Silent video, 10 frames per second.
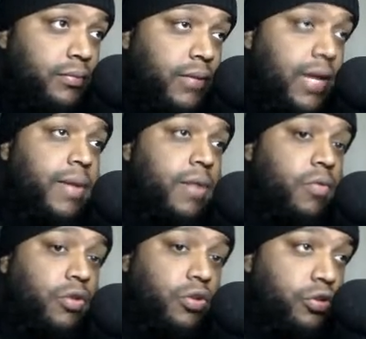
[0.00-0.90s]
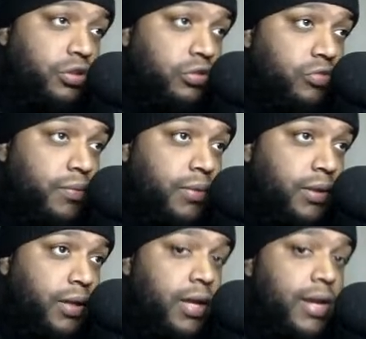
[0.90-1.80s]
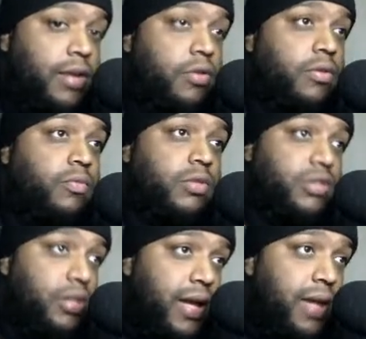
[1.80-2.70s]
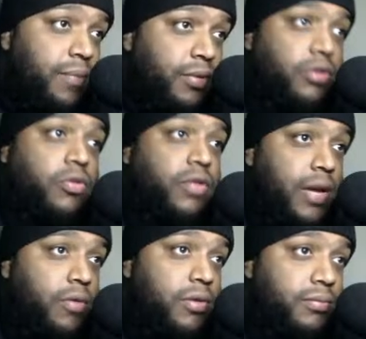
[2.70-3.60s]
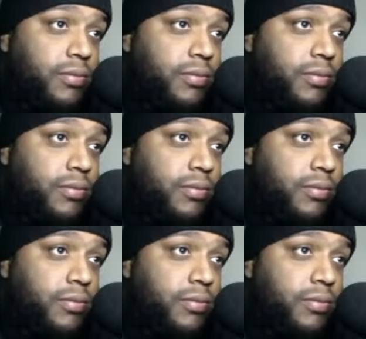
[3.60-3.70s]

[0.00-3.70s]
Not bad when you know the script and you know what's gonna happen. You know the outcome.